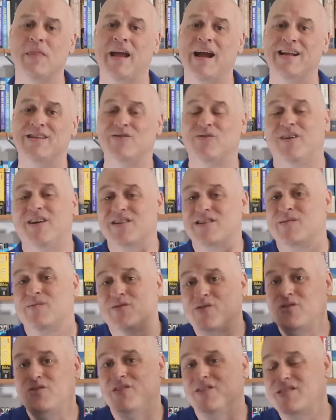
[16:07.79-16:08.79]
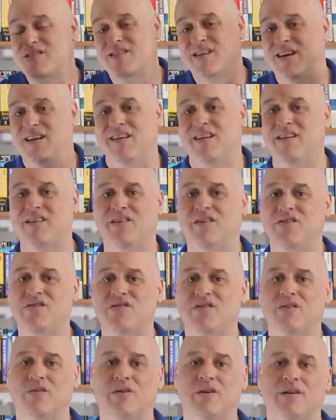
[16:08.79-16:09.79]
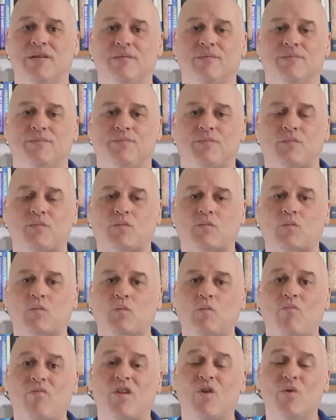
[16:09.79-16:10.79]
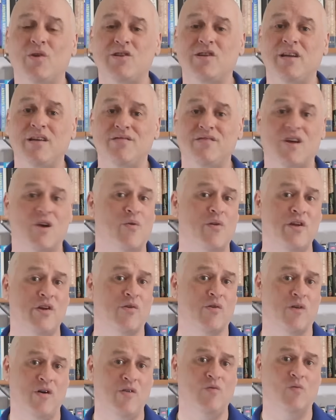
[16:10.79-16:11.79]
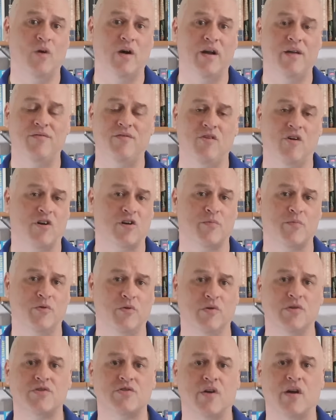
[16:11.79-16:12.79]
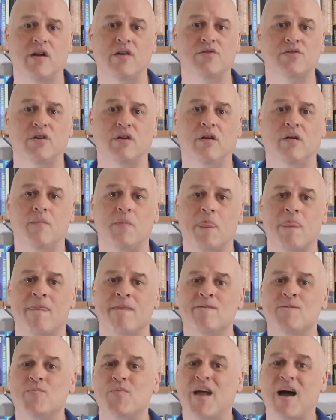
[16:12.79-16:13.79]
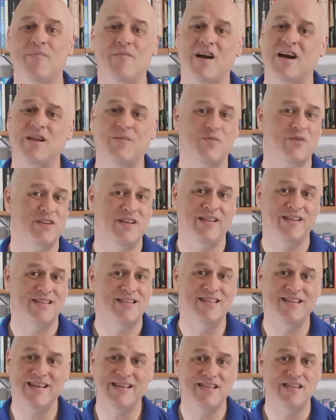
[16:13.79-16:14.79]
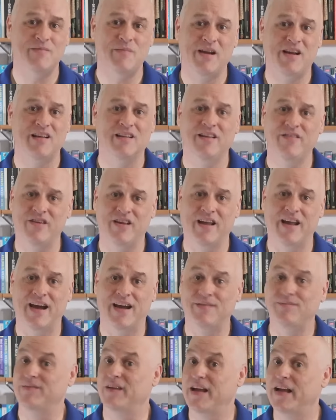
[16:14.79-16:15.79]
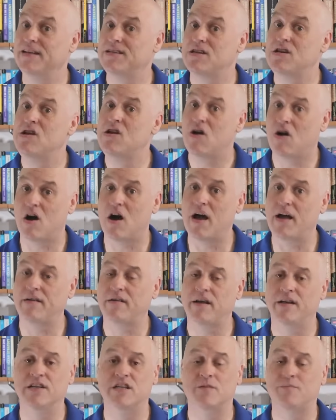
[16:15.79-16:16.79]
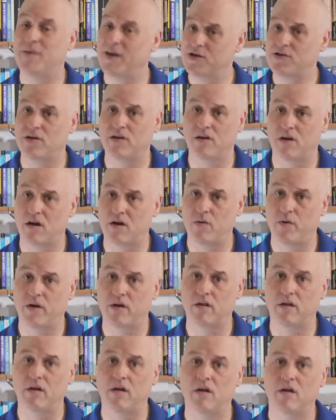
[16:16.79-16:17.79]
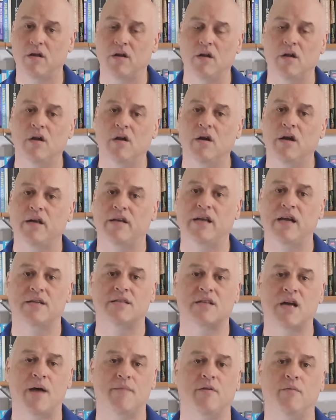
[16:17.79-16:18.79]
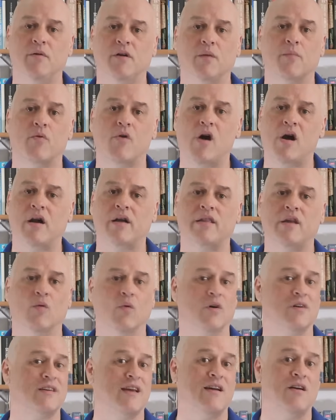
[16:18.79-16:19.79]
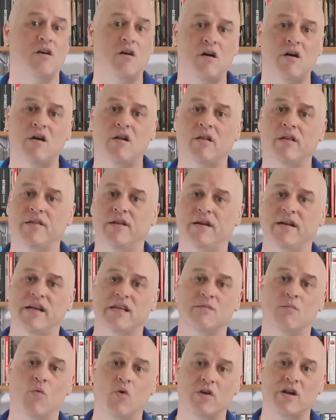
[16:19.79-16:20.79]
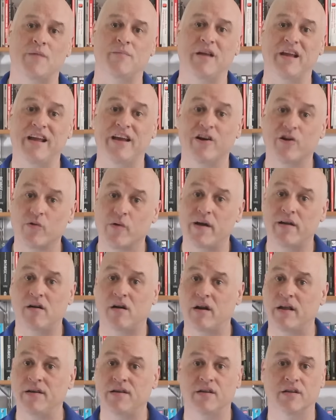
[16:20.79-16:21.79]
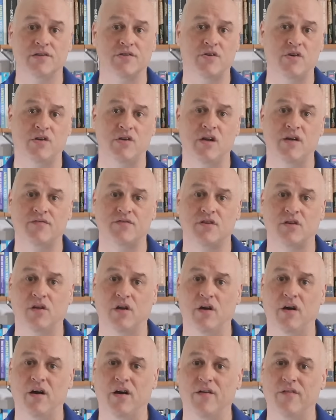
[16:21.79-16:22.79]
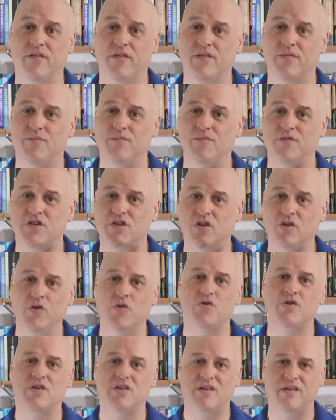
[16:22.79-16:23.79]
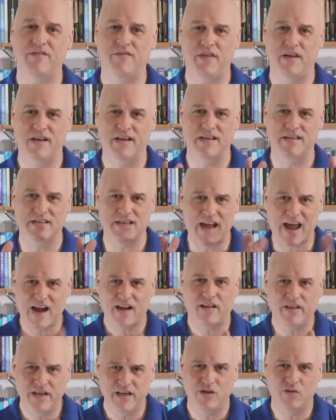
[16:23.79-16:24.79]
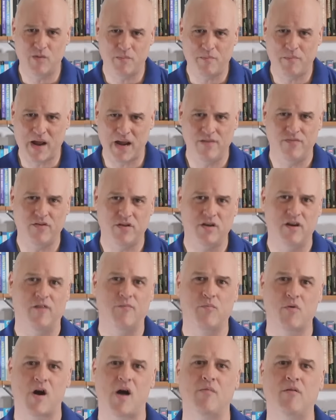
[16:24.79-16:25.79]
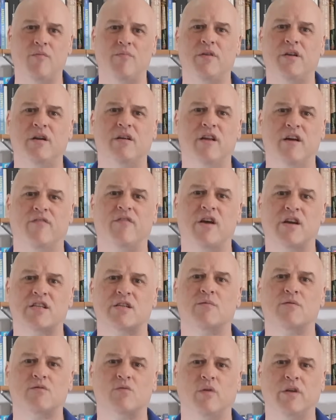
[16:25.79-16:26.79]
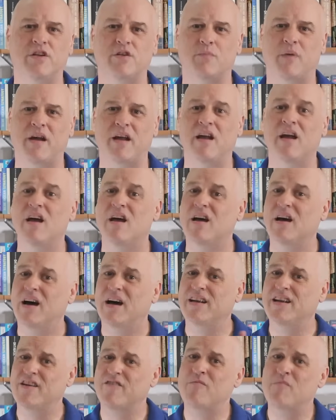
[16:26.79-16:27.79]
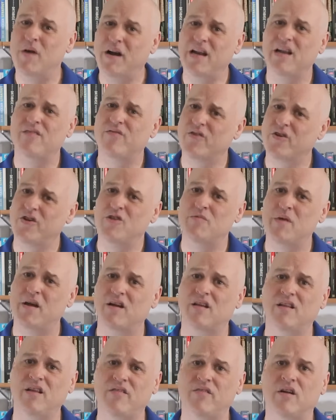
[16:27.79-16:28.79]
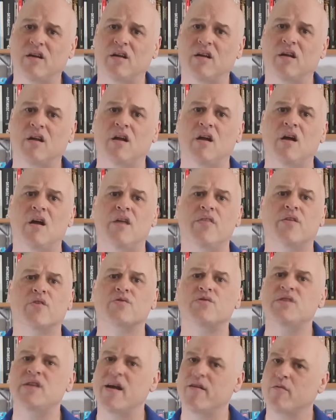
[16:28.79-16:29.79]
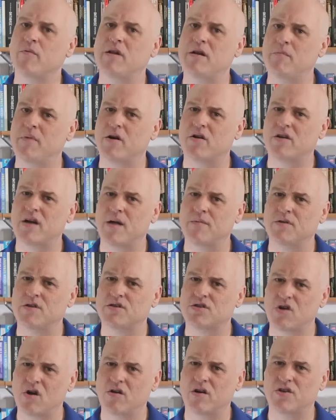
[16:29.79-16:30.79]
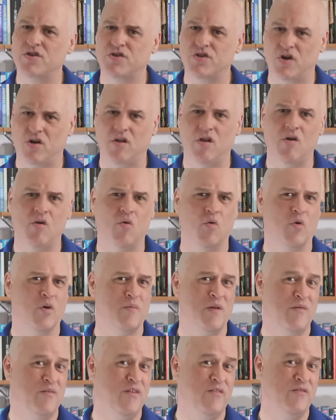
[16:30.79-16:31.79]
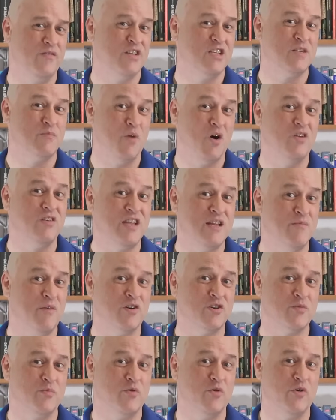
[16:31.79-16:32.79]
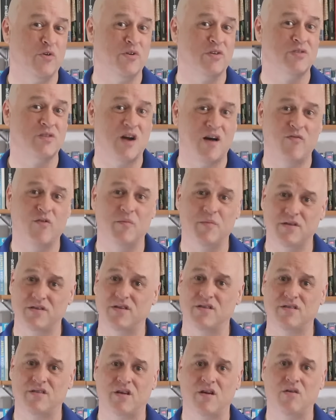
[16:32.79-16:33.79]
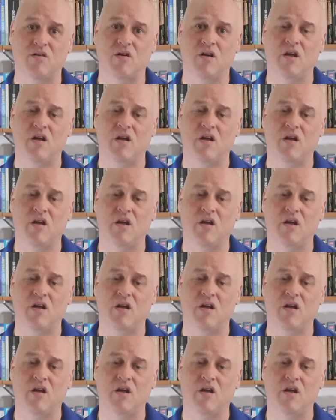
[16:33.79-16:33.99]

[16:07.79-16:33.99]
And so customers are just kind of getting used to it, which leaves going your own way, the entrepreneur strategy. I'm not going to pretend this is easy to make a living at. It's not, and especially not quickly. It takes time to build a product that works at all, and then it takes more time to iterate on it until it's good enough of a solution to fit exactly into a painful enough problem that enough customers will each pay enough money for you to make a living. There's never been a better time to start a solo or maybe even a small team entrepreneurial software business, though.